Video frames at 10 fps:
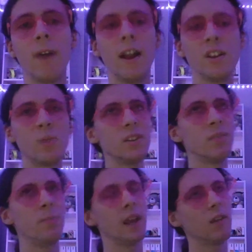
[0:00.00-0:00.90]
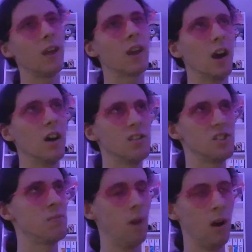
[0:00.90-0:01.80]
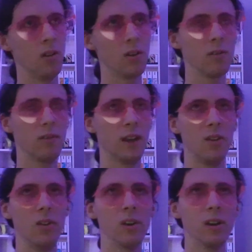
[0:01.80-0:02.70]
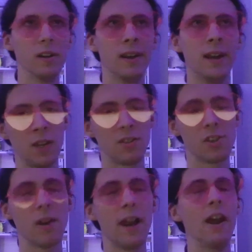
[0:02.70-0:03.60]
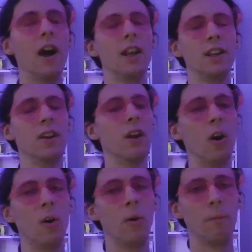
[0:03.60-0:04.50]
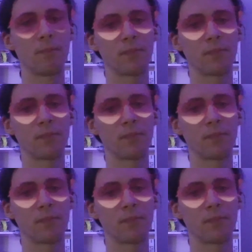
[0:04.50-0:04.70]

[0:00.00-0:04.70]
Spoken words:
I just want to pick like a smaller, littler to try and